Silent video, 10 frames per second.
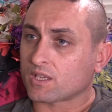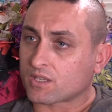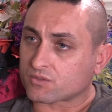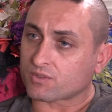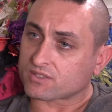
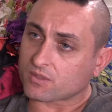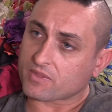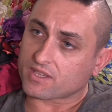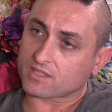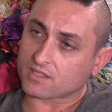Because Russ, I'm
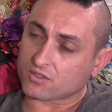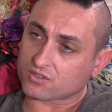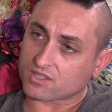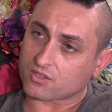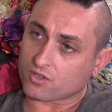thinking, you
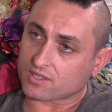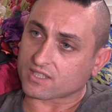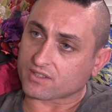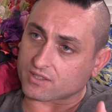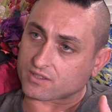said
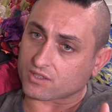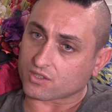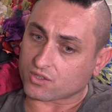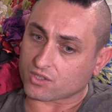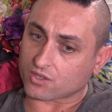earlier that
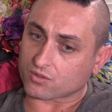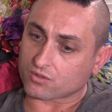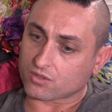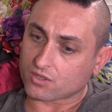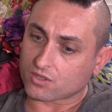
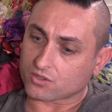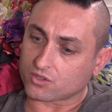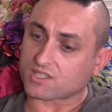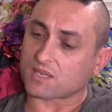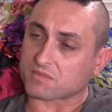
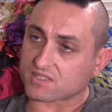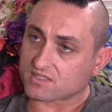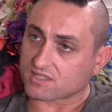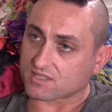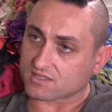you kept this
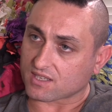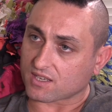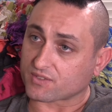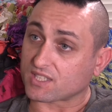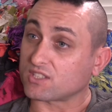to
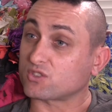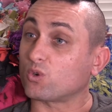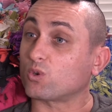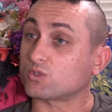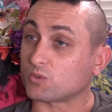yourself. You didn't
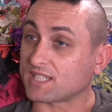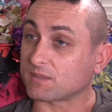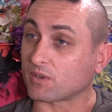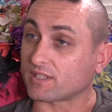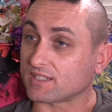talk to
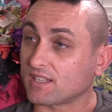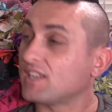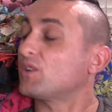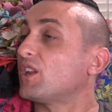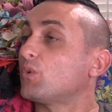anybody.
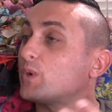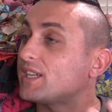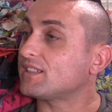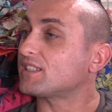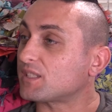You know,
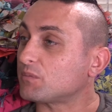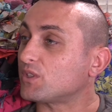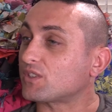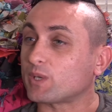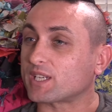we in the
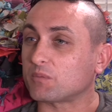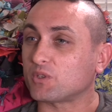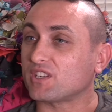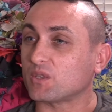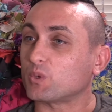queer
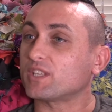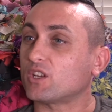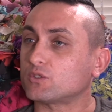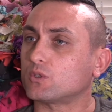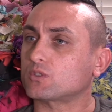community, we
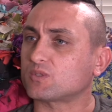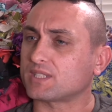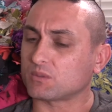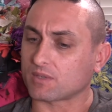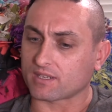don't talk to
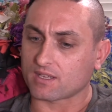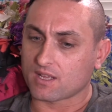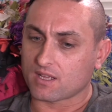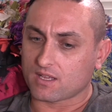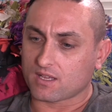anyone.
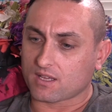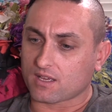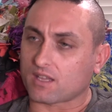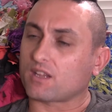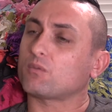
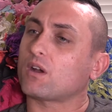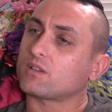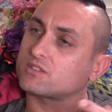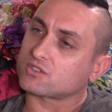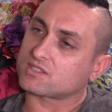And
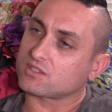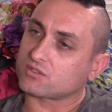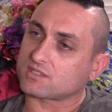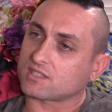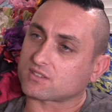it's just
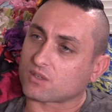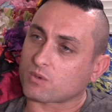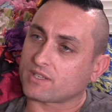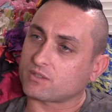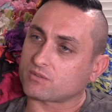interesting. So I
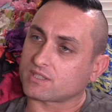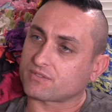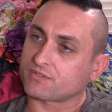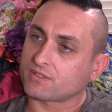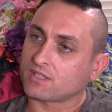wonder
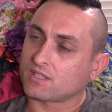if